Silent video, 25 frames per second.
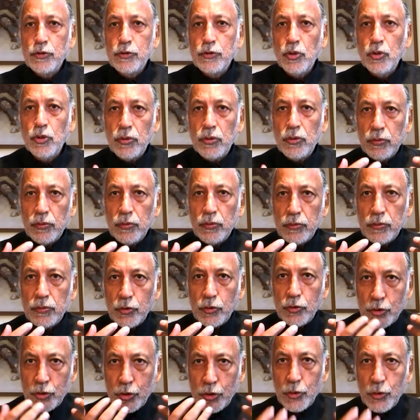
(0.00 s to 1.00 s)
so, so
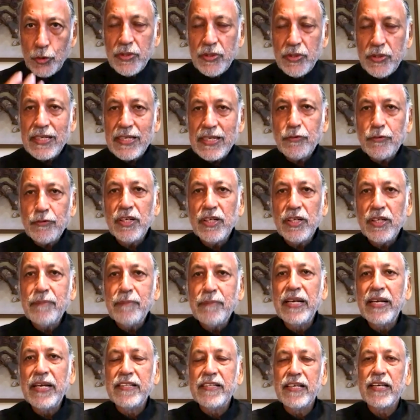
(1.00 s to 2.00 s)
students have to learn
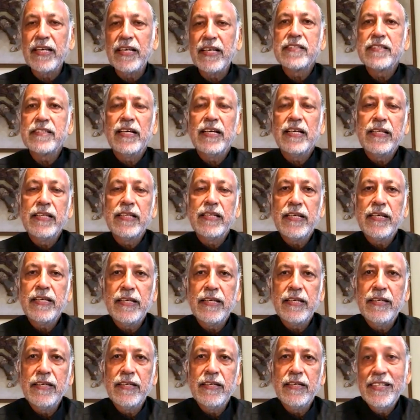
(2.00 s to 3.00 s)
many things, I mm-hmm. think.
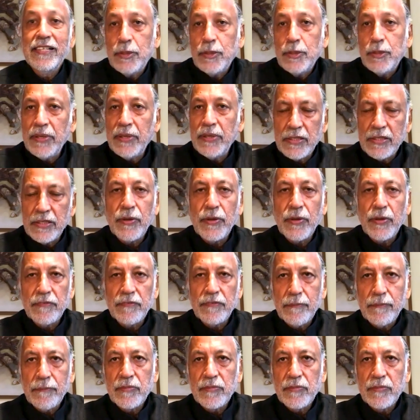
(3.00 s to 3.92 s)
And discipline is one of them,